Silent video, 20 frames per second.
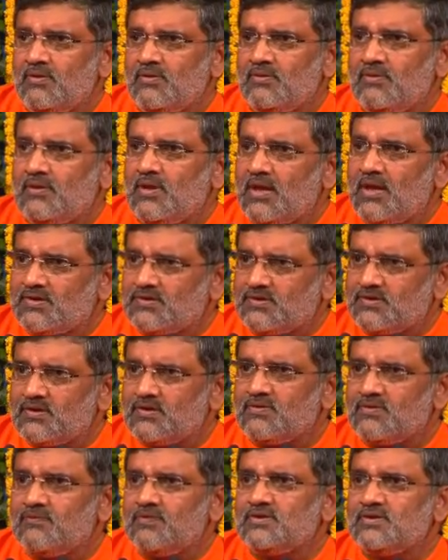The
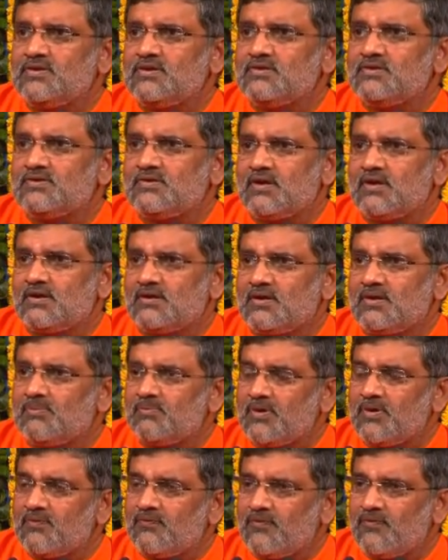actions which he started
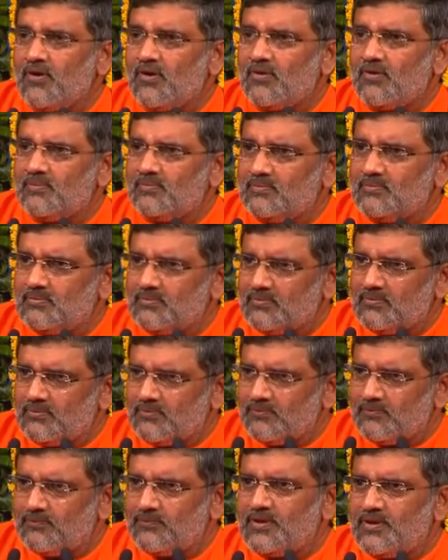perform,
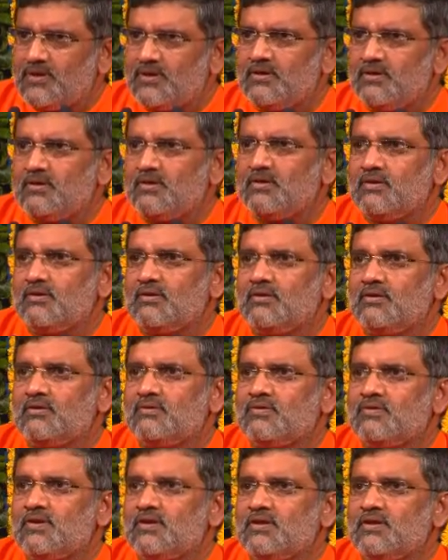we
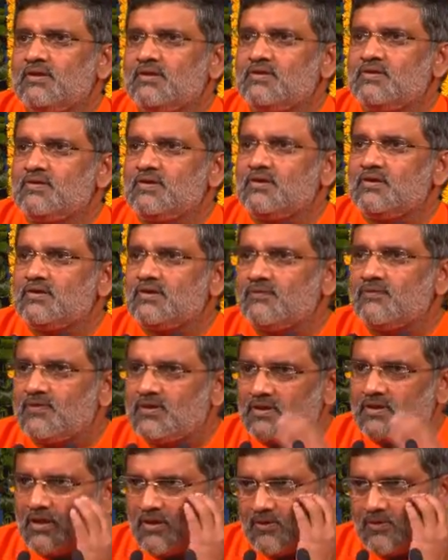see the result
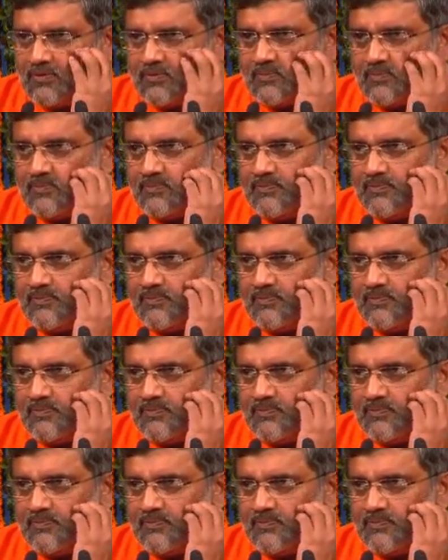even now.